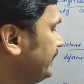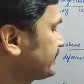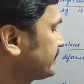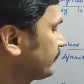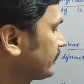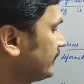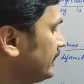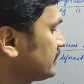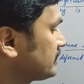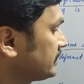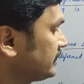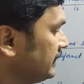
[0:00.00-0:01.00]
face
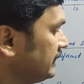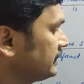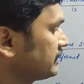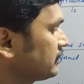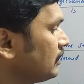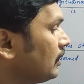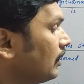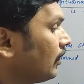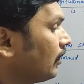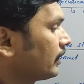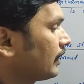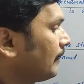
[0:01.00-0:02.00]
get turned
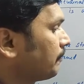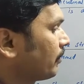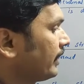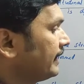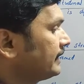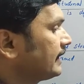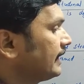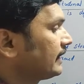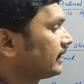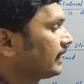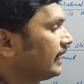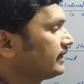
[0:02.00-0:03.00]
on applying
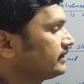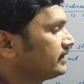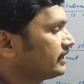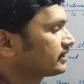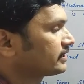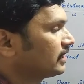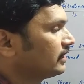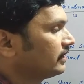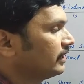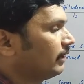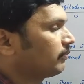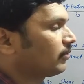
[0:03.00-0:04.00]
a tangential
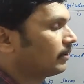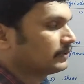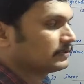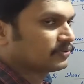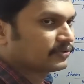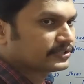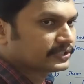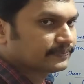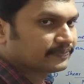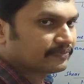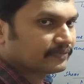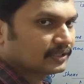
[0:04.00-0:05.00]
deforming
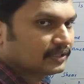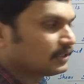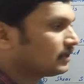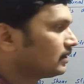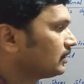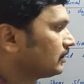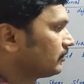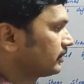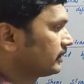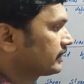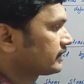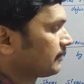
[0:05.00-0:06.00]
force.
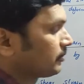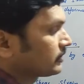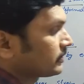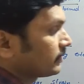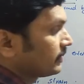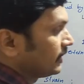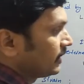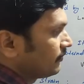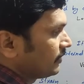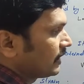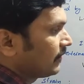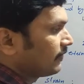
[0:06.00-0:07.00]
For that, suppose
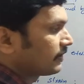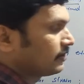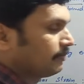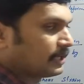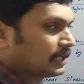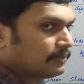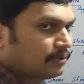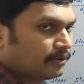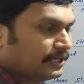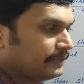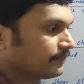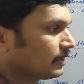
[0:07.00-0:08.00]
here we have a cubical
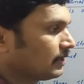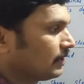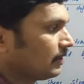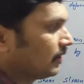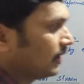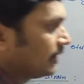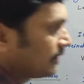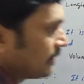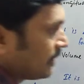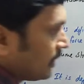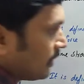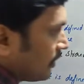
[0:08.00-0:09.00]
body and
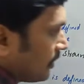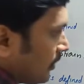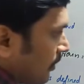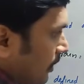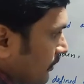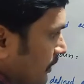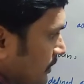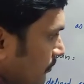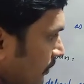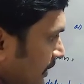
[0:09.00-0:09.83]
on this